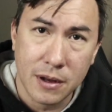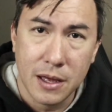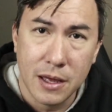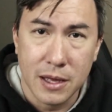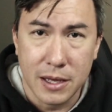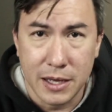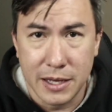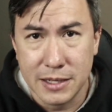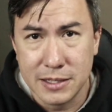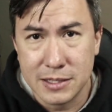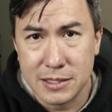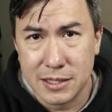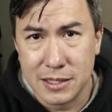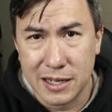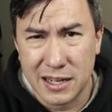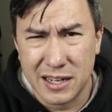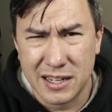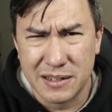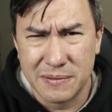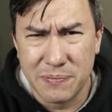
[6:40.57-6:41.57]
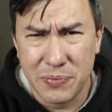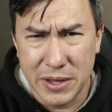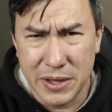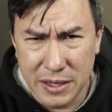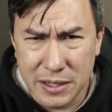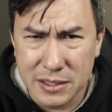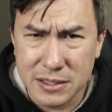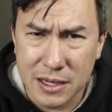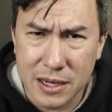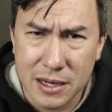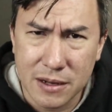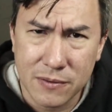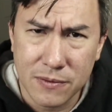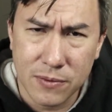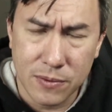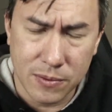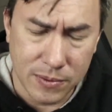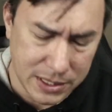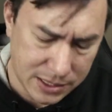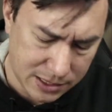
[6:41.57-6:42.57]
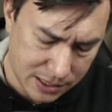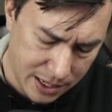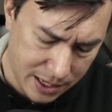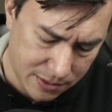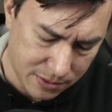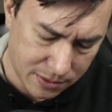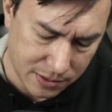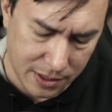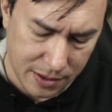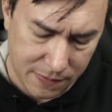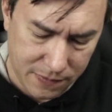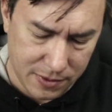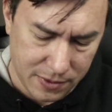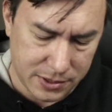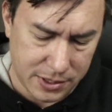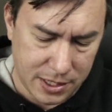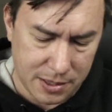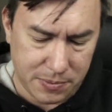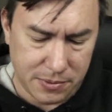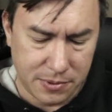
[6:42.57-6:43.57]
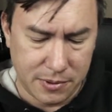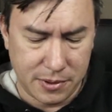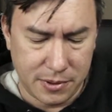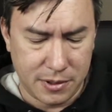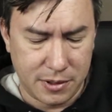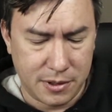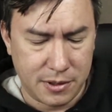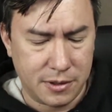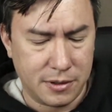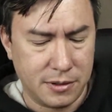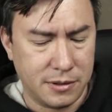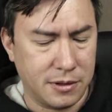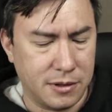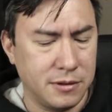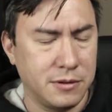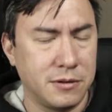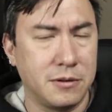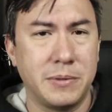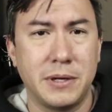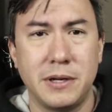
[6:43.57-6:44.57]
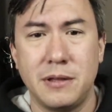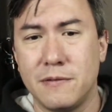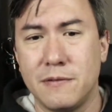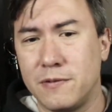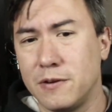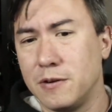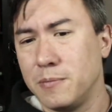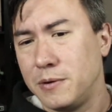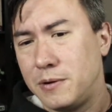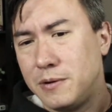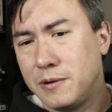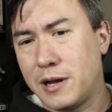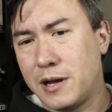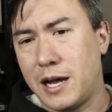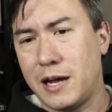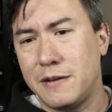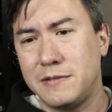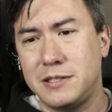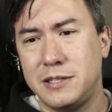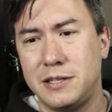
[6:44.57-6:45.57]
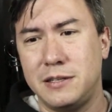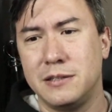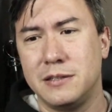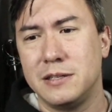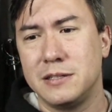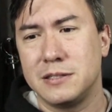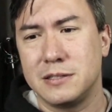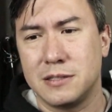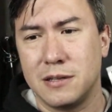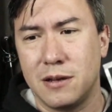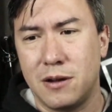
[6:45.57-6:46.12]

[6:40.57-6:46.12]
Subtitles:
is it is kind of recycled. Like, for example, our little buddy the Furbolg. I've seen this